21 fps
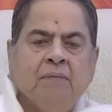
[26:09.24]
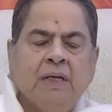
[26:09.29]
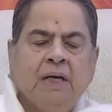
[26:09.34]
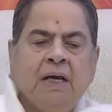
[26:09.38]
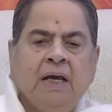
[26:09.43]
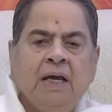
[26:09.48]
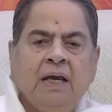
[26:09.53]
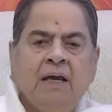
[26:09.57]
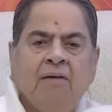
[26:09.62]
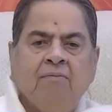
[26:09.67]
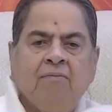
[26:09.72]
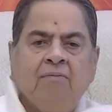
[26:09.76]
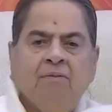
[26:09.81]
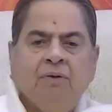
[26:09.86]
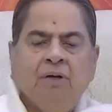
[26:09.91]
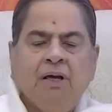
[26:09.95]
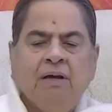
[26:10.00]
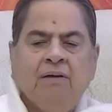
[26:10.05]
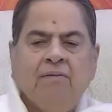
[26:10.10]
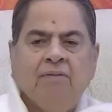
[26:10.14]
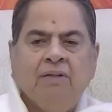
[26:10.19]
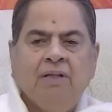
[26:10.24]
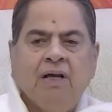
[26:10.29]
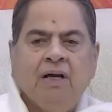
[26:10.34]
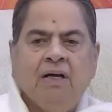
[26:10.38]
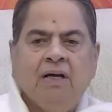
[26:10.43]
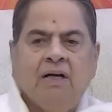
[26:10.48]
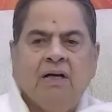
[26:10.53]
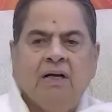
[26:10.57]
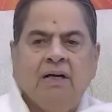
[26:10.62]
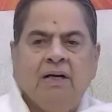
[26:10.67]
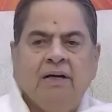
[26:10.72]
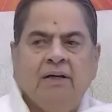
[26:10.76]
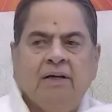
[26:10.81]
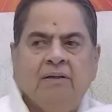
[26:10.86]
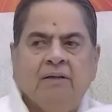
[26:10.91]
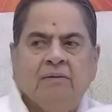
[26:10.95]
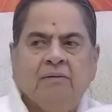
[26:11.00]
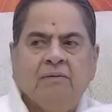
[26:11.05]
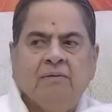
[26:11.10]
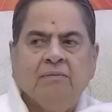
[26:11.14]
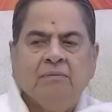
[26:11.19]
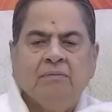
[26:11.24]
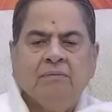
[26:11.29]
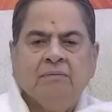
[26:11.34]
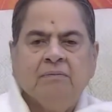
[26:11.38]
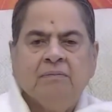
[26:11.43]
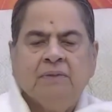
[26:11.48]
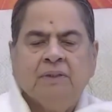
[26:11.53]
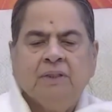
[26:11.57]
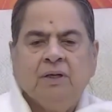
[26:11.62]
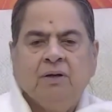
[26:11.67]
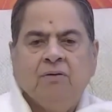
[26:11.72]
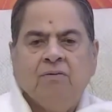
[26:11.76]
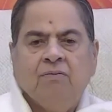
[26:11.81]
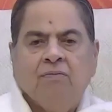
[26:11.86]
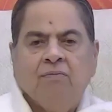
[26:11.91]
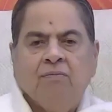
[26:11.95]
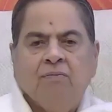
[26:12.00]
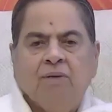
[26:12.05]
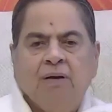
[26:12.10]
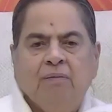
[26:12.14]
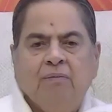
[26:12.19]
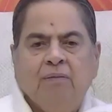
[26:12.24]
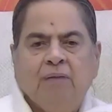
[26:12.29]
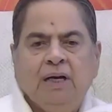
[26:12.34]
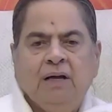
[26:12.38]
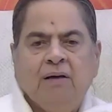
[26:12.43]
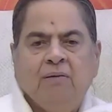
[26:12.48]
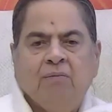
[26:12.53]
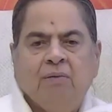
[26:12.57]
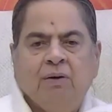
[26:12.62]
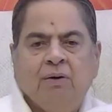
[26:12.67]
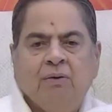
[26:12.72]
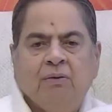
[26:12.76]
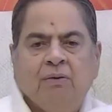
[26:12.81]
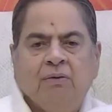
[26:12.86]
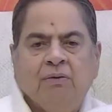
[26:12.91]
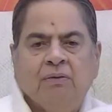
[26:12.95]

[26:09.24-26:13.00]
I have to have dharana of manmanabhav.